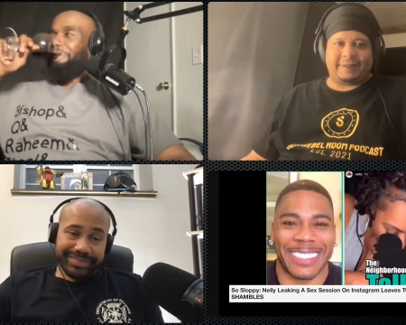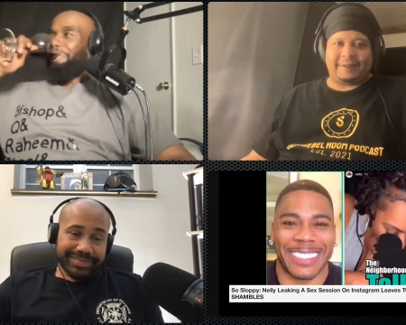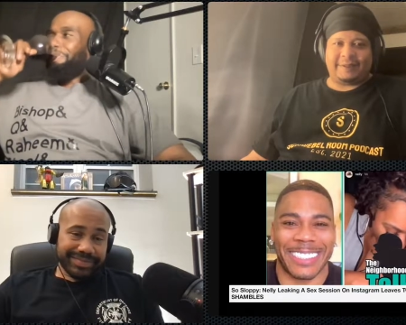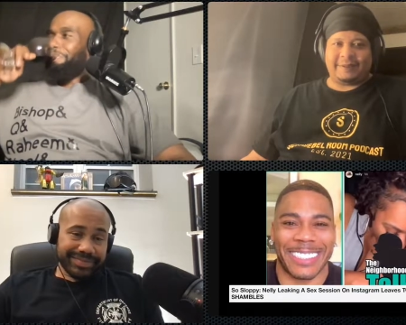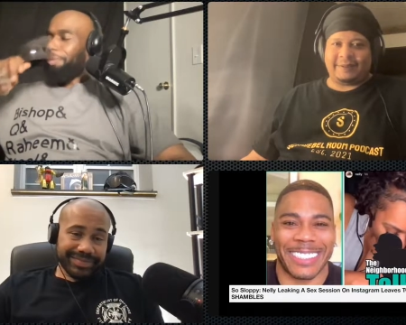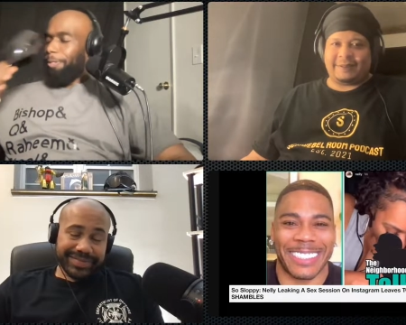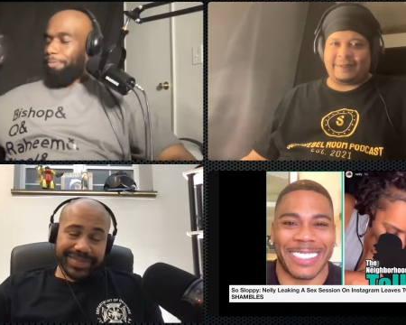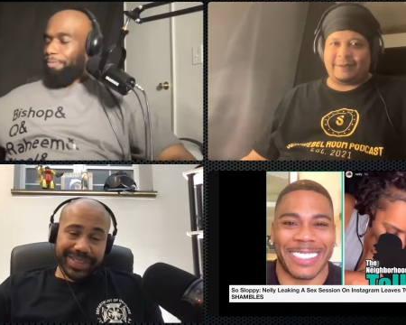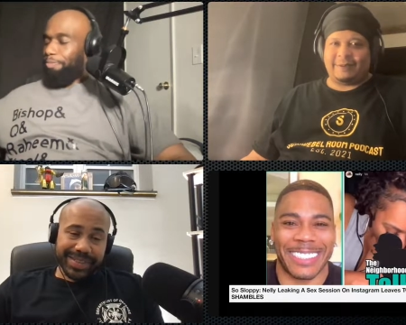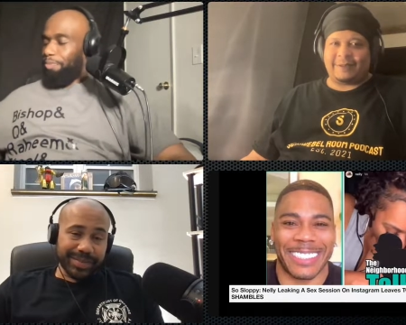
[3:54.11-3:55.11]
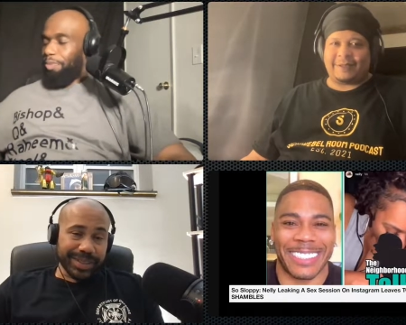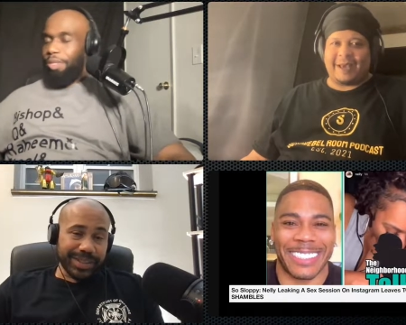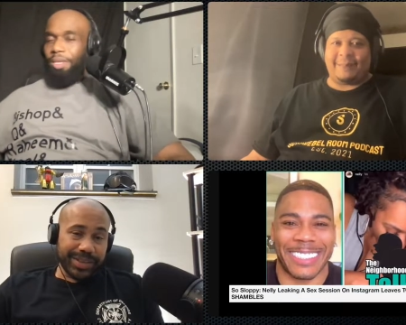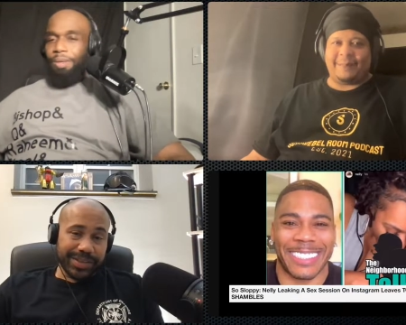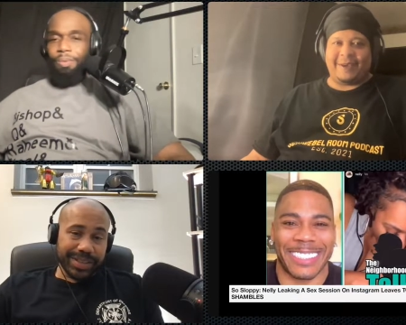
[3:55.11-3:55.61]
Speaker 1: So, Don't
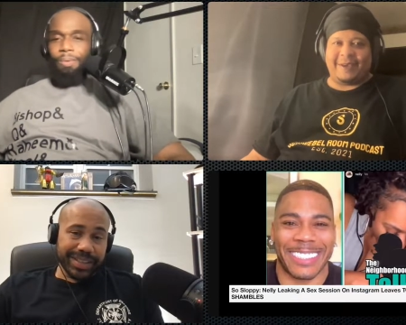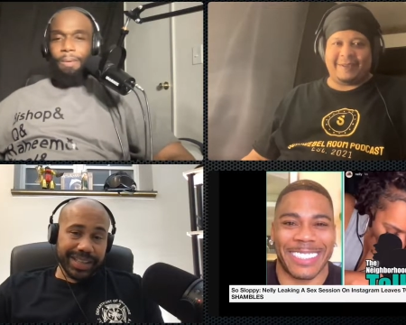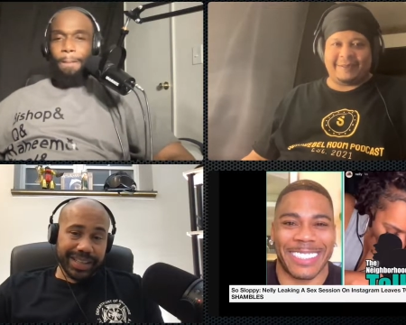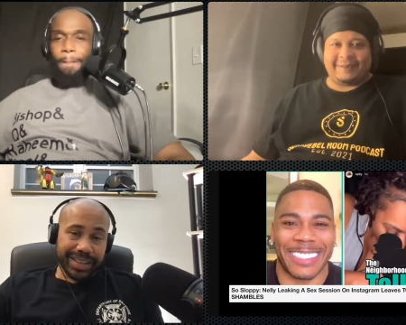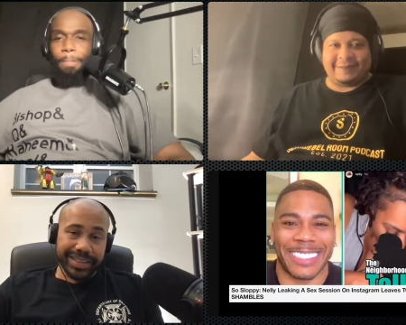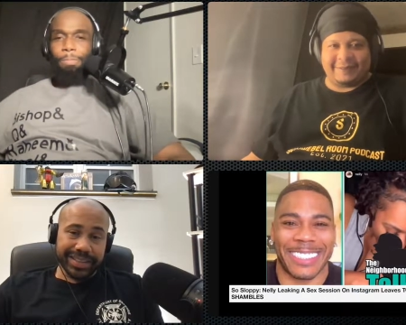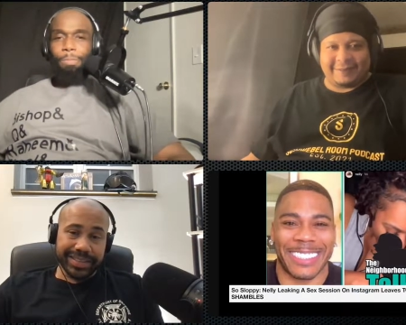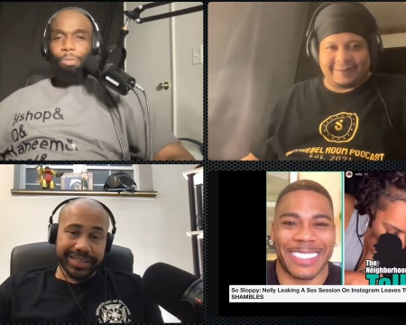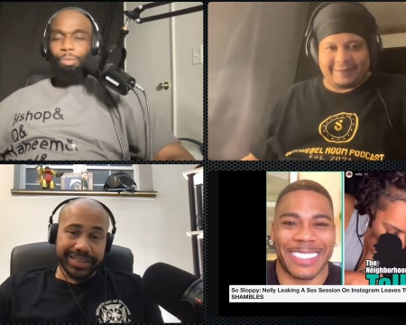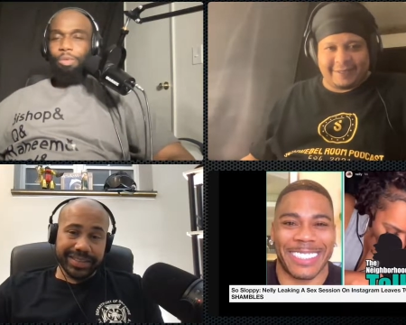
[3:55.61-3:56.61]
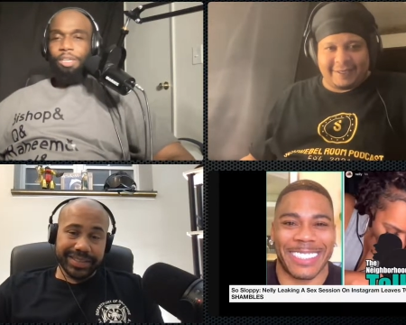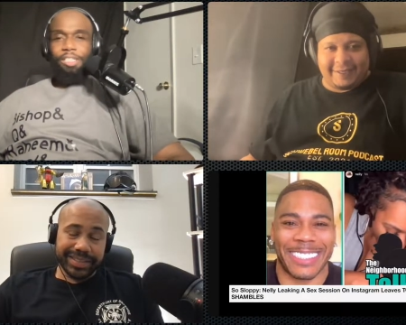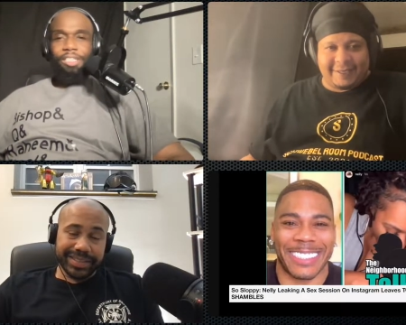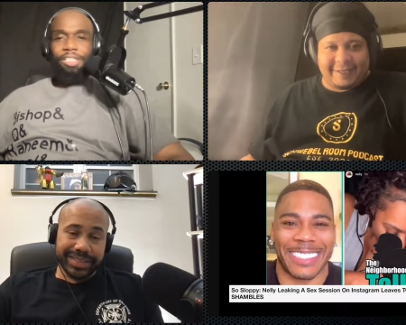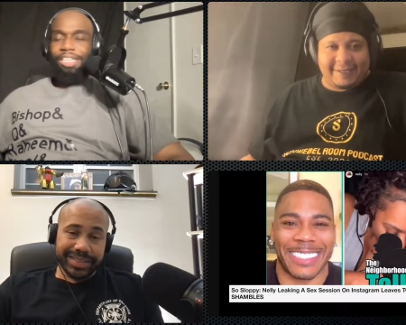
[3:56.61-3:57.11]
record nothing.
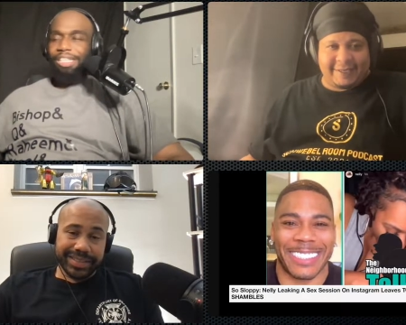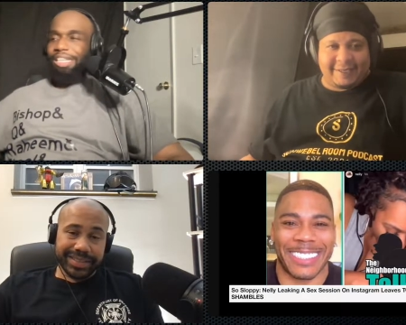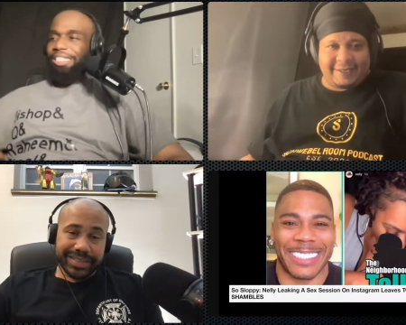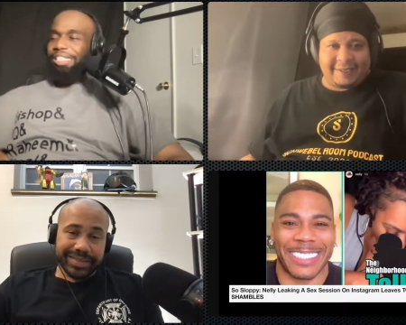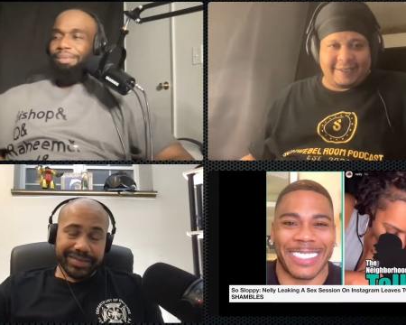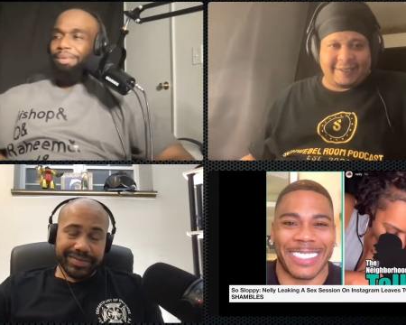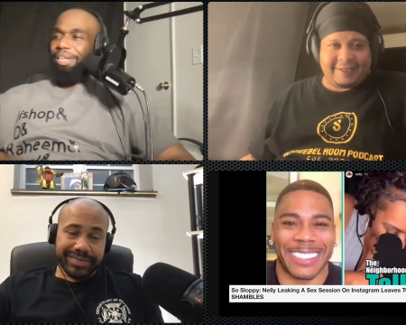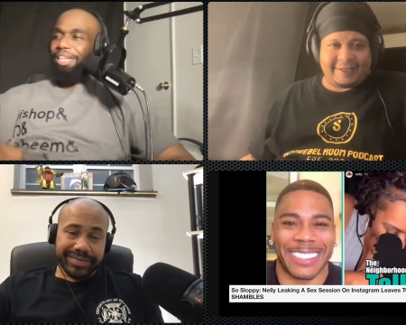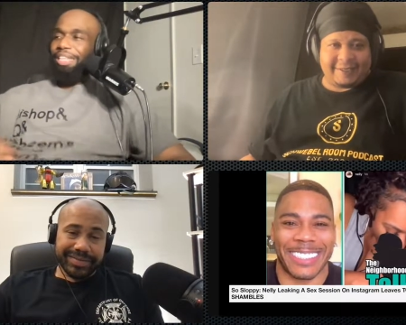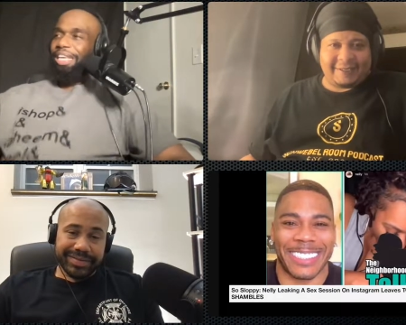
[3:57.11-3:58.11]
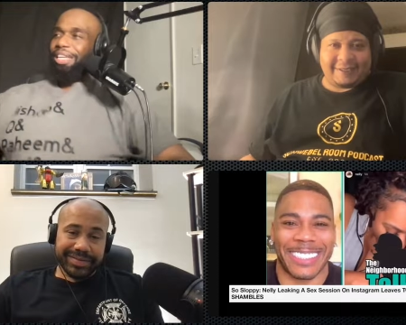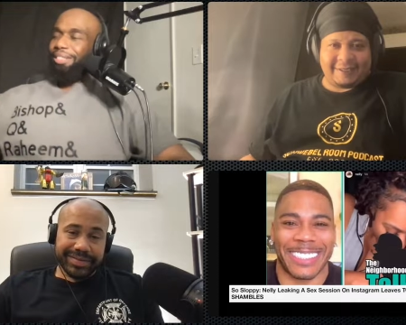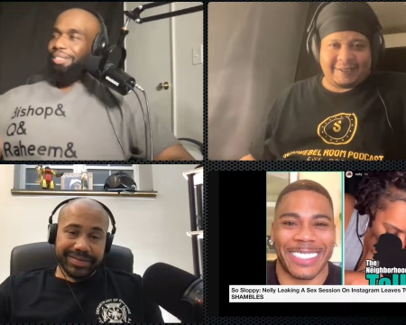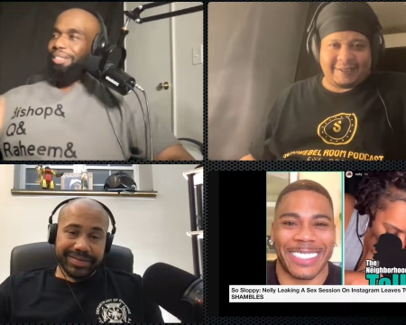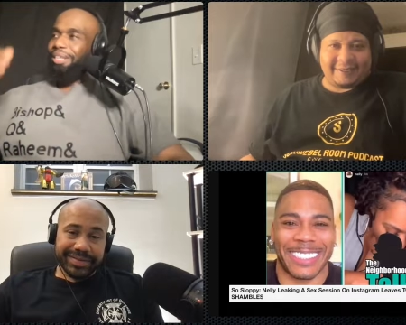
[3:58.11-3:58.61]
Speaker 2: Like I said, man.
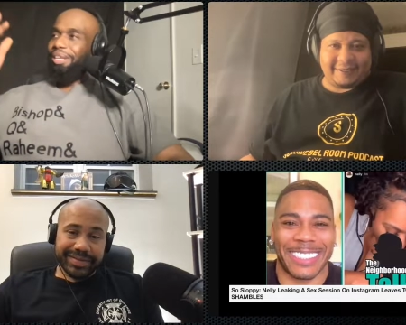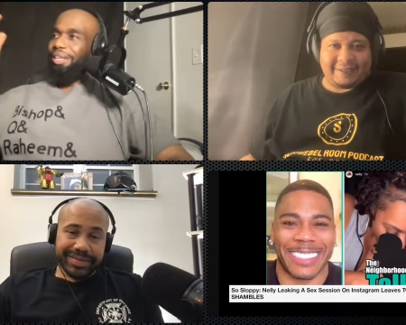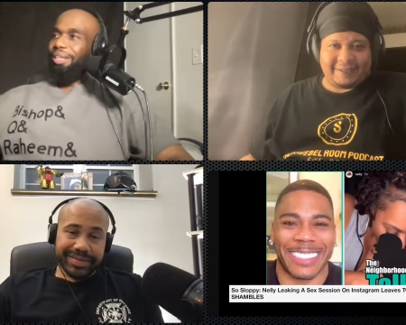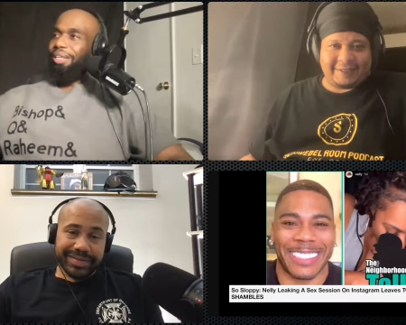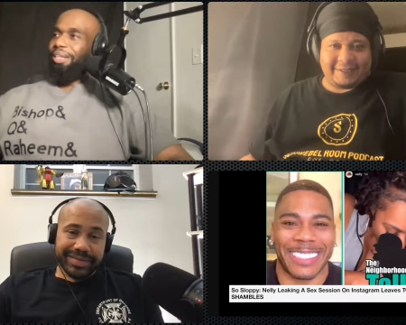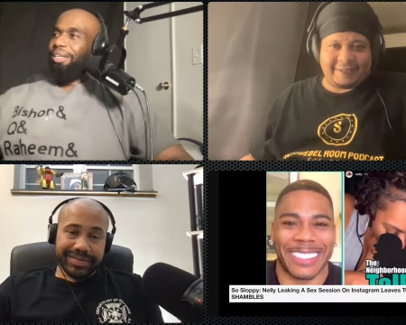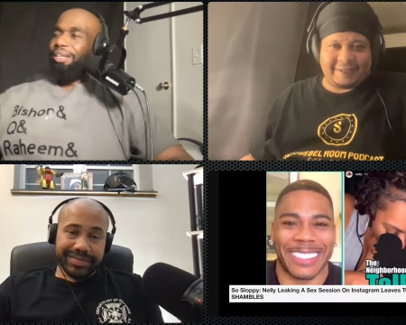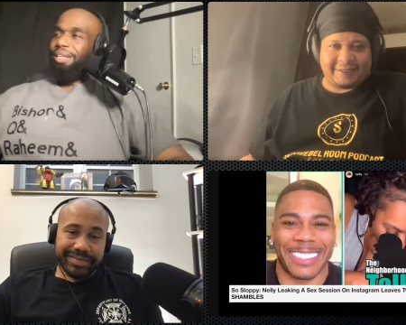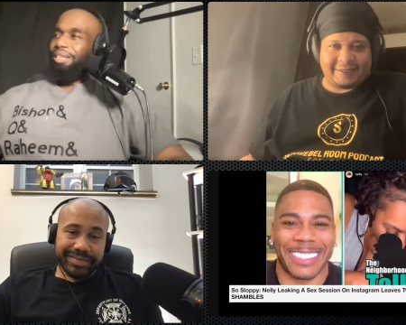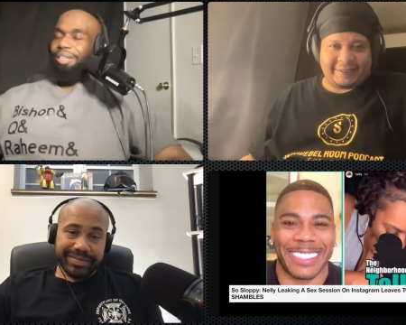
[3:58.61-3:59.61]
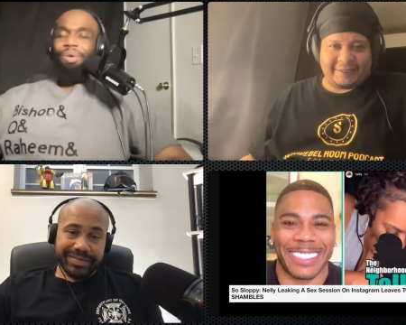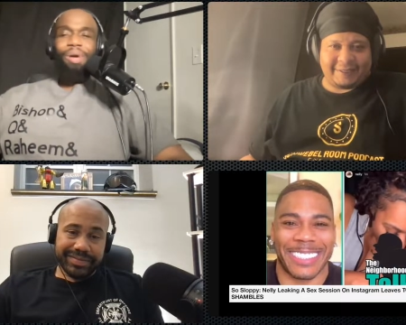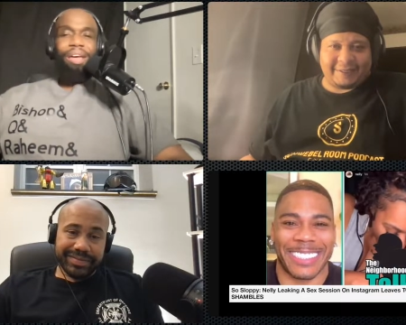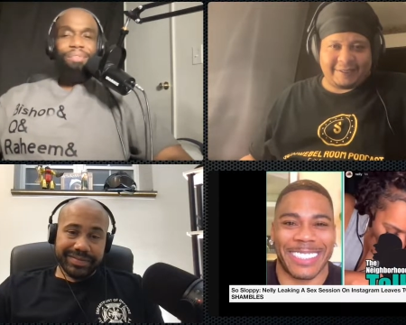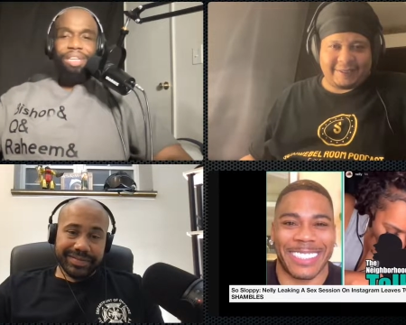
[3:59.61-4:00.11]
Again, no
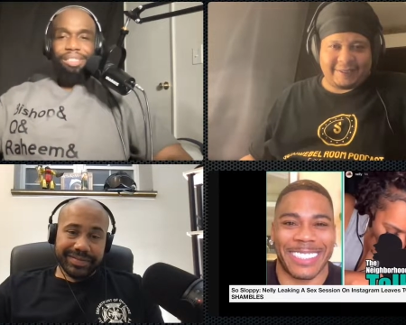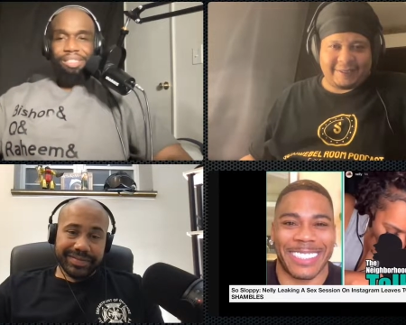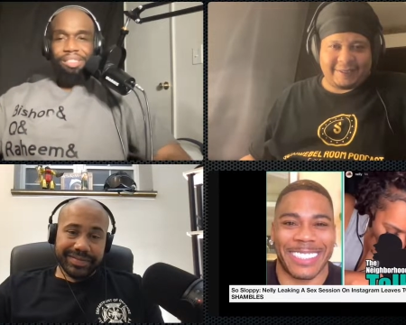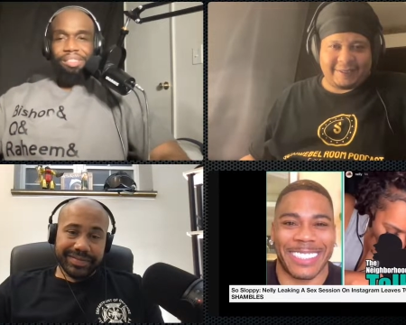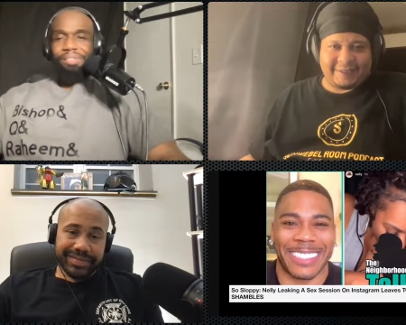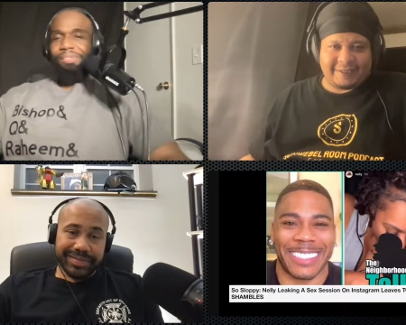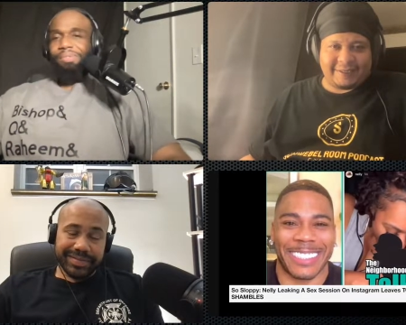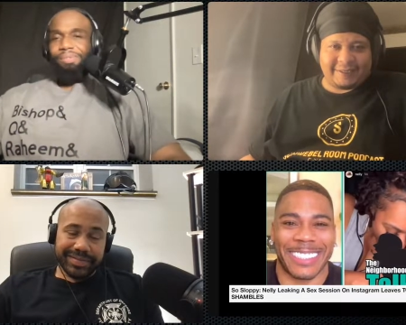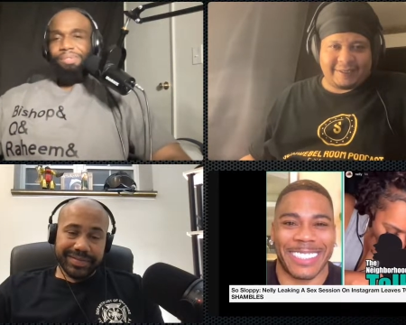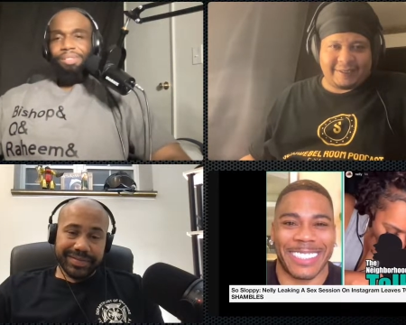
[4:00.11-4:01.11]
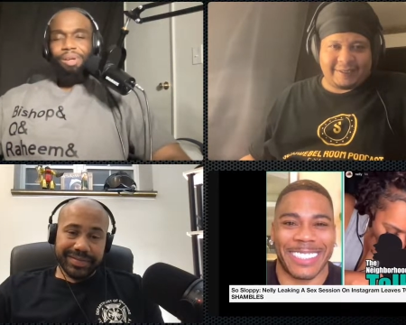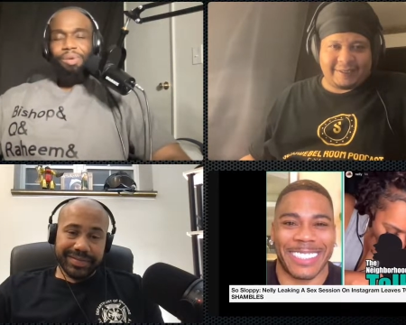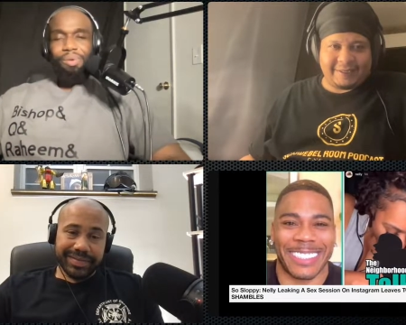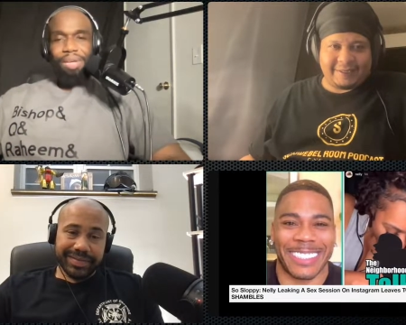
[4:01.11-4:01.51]
evidence. No